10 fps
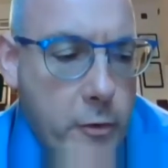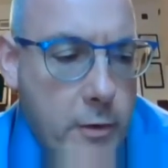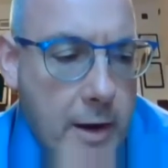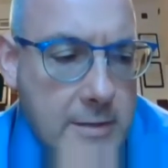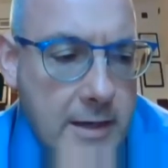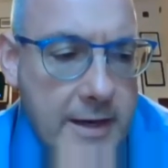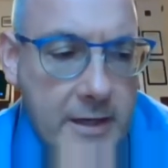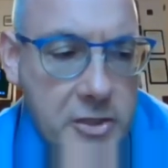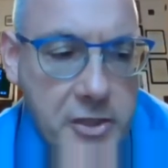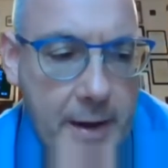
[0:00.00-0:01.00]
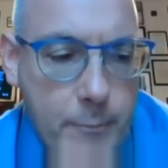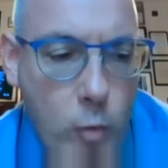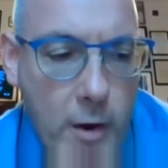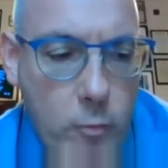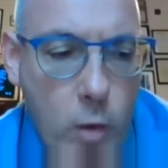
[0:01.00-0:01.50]
as a leadership,
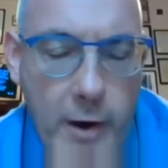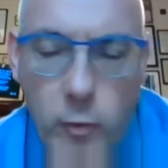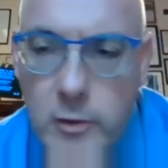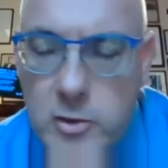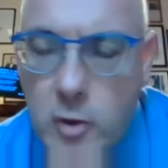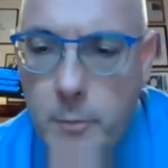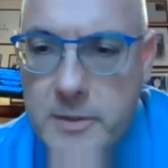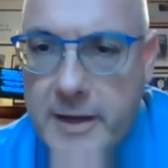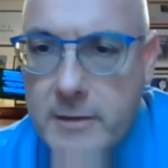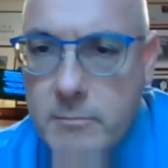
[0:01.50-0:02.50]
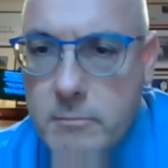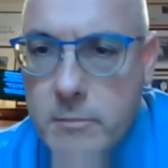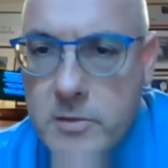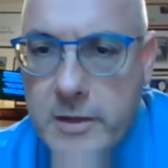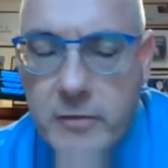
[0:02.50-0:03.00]
why not adopt it?
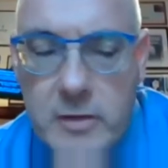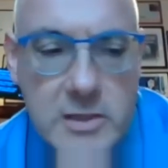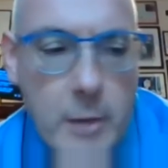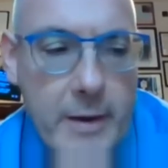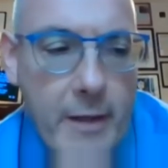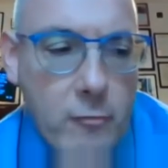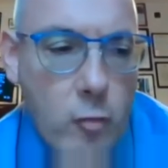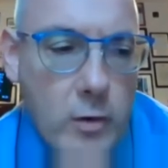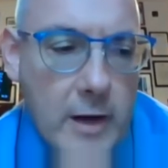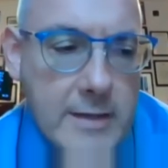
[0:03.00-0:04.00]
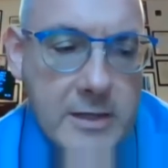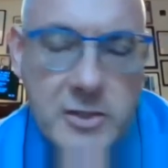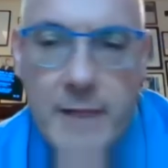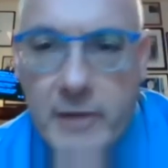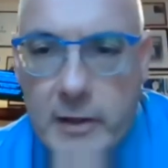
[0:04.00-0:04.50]
Given that so many other organisations
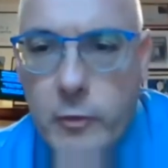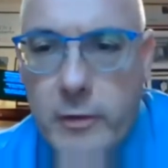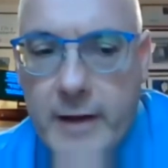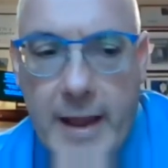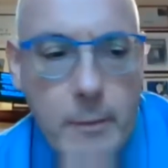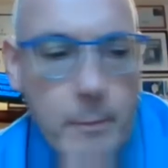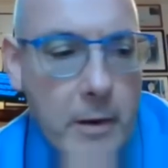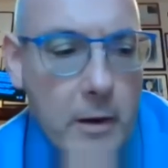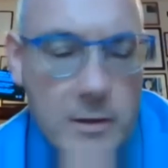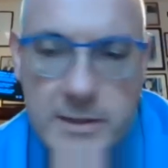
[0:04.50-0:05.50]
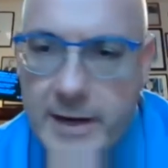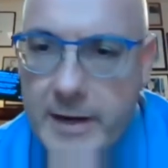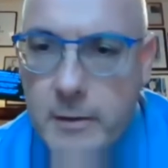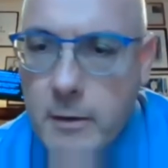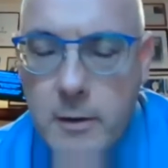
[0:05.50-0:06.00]
have, including the Labour Party
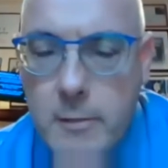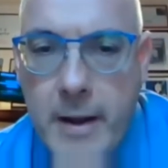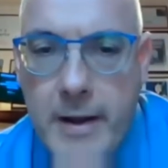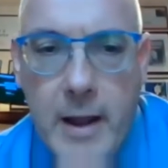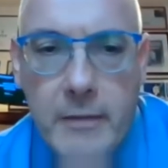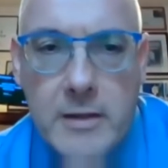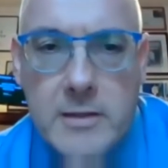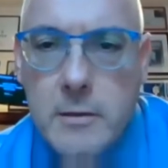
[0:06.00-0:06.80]
and many others.